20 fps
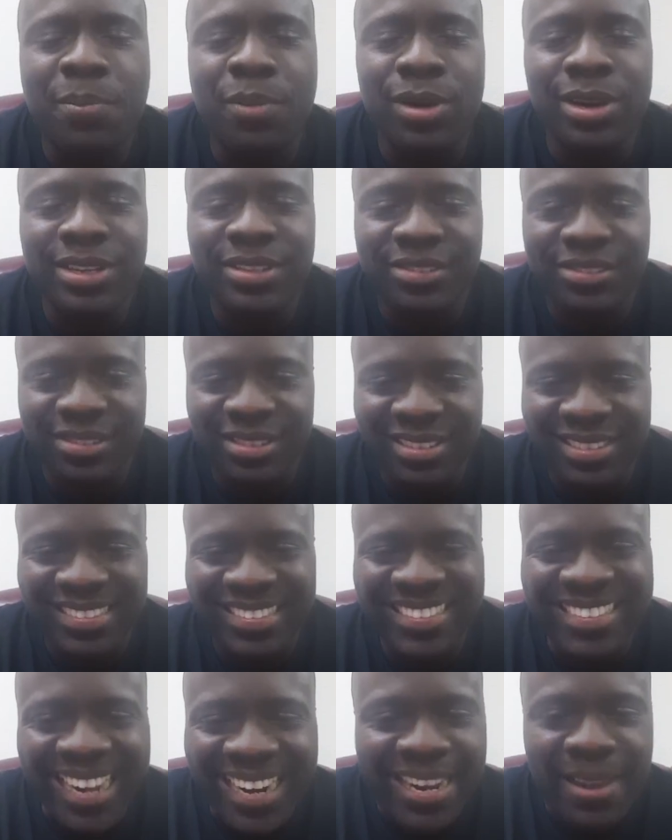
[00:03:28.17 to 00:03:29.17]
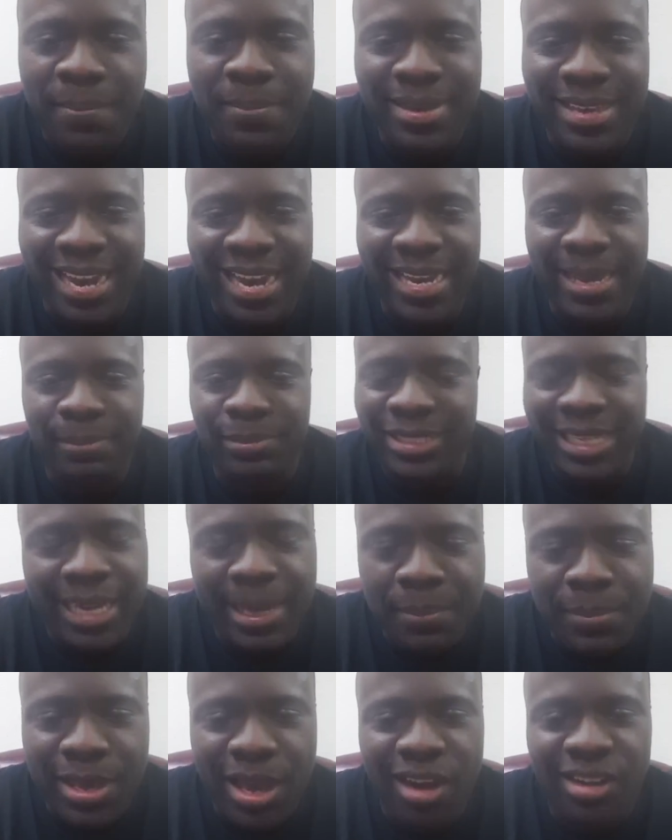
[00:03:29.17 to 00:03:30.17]
police, checking behind him,
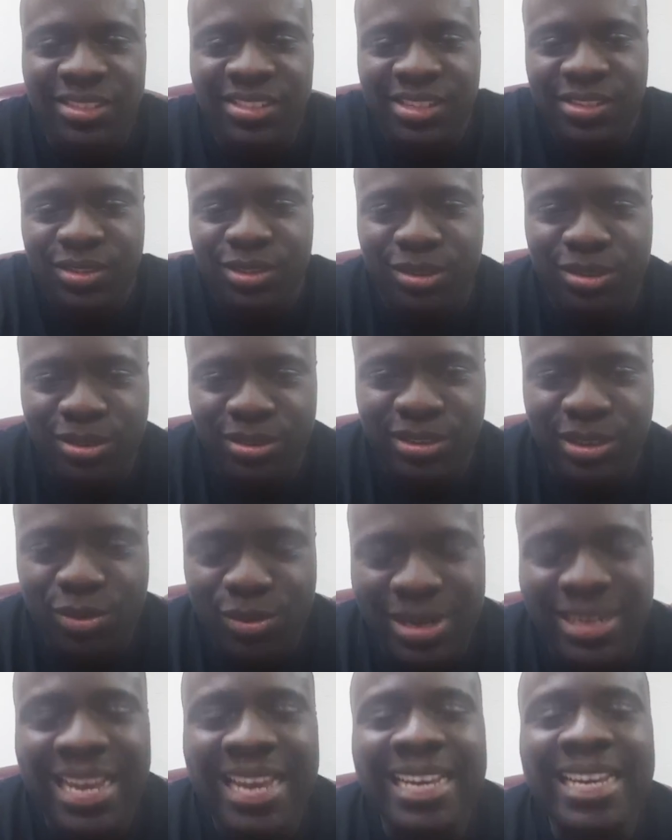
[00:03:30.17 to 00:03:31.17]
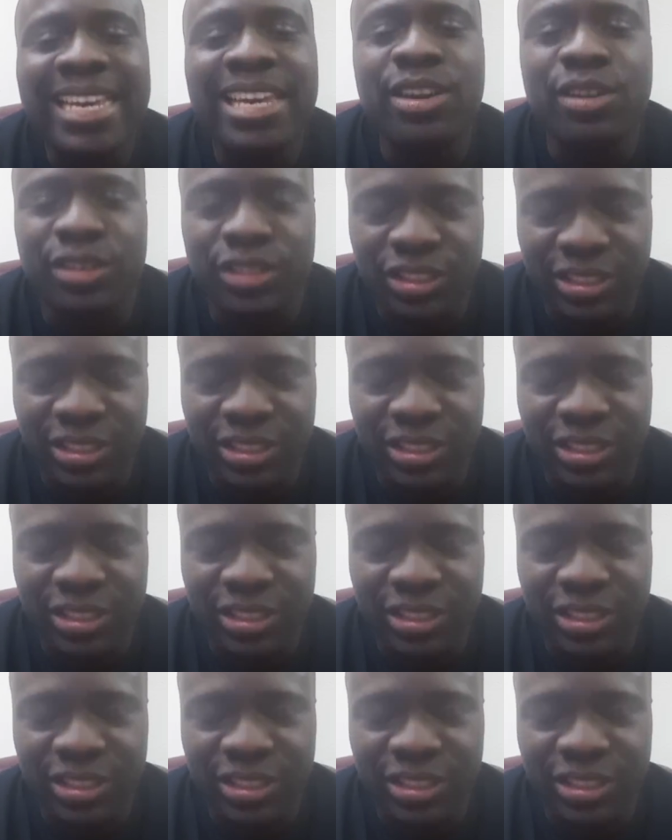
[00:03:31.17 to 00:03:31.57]
checking behind our sister to see what he or